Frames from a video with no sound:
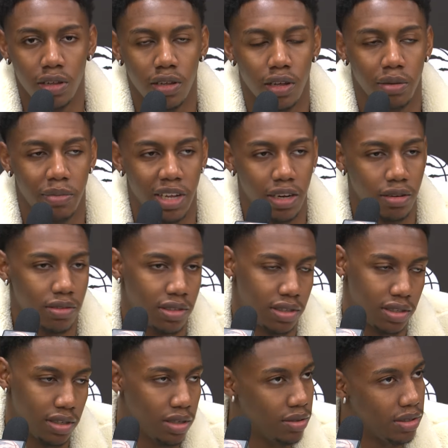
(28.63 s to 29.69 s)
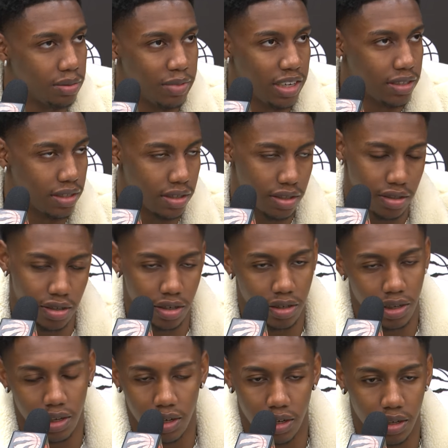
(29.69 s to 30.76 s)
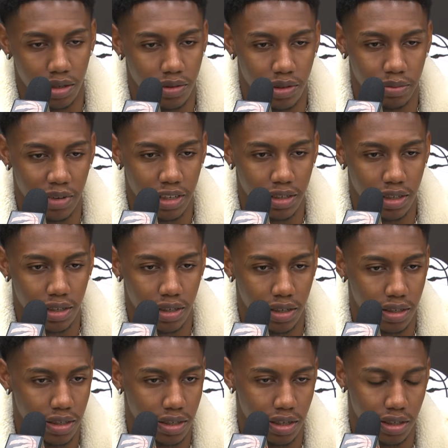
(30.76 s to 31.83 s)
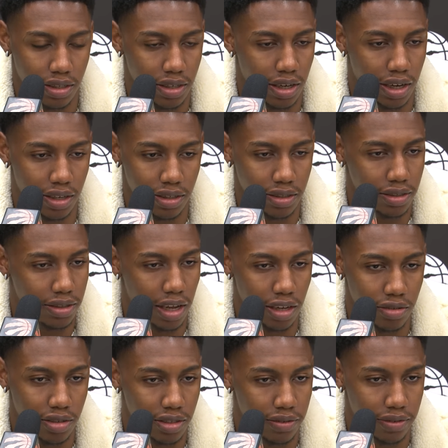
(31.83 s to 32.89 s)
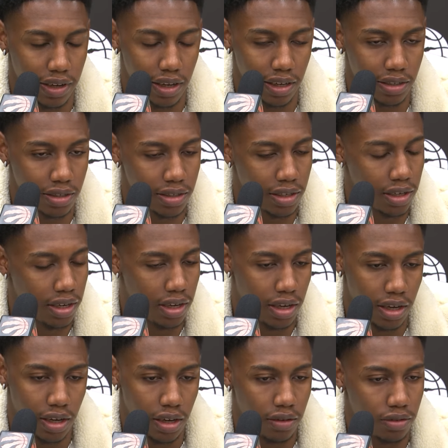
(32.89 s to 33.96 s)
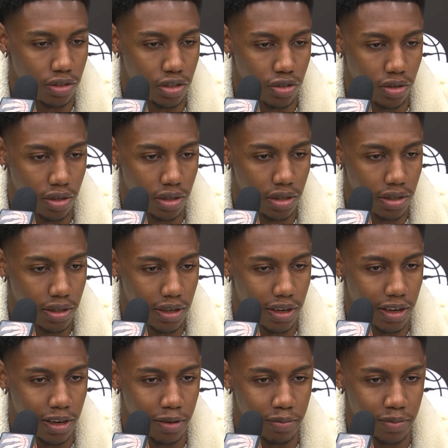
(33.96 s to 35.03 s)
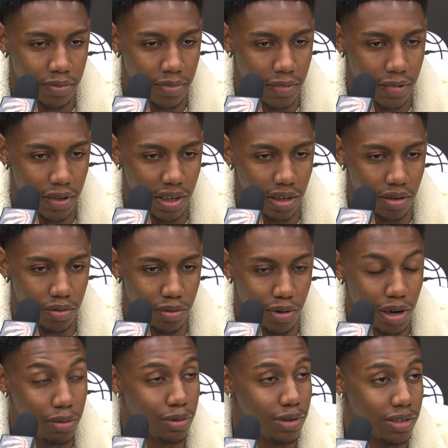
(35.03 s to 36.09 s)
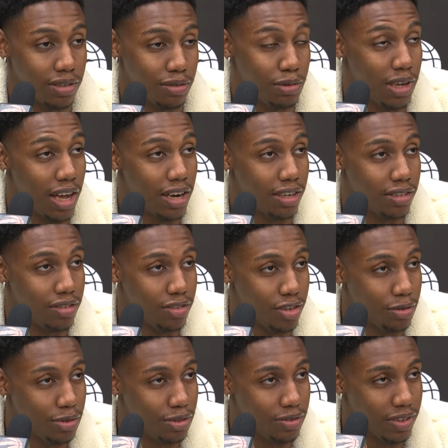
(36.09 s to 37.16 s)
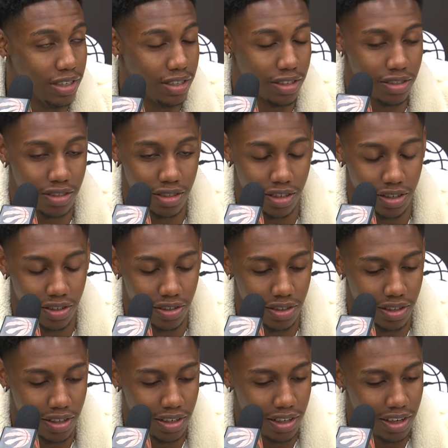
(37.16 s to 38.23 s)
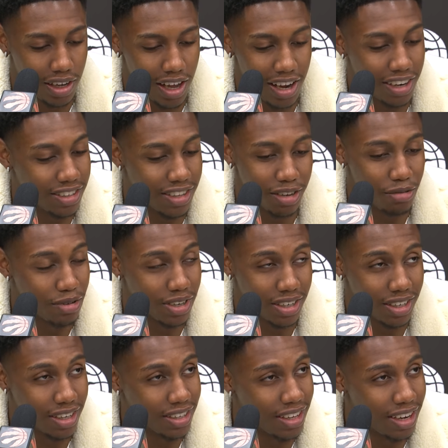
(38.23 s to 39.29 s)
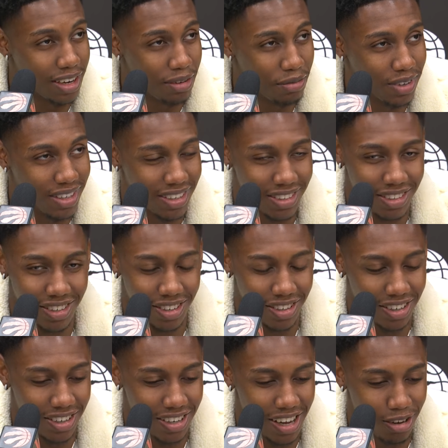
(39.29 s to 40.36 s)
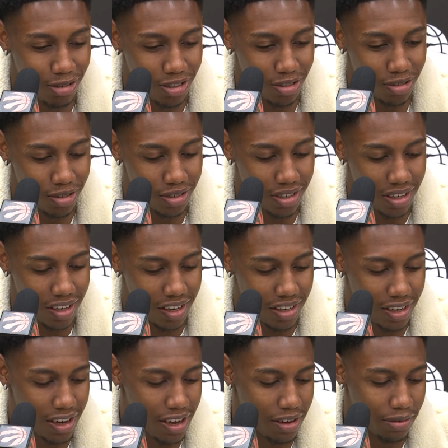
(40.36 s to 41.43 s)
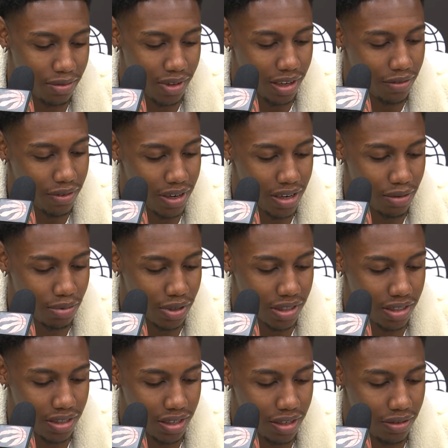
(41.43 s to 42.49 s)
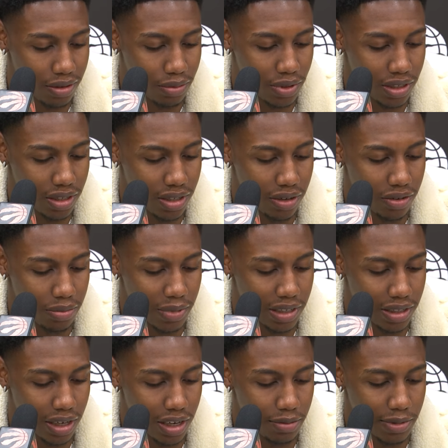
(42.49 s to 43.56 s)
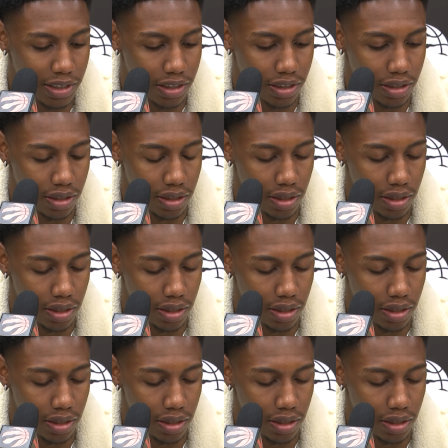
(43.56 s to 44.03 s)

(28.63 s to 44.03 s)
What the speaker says: Yeah, man, it was amazing. You know, it was amazing. Like I said, thank you to the fans, for sure. And we got a tribute video, so I didn't think we were gonna get that. But so no, that was cool. I'm very appreciative of my time here,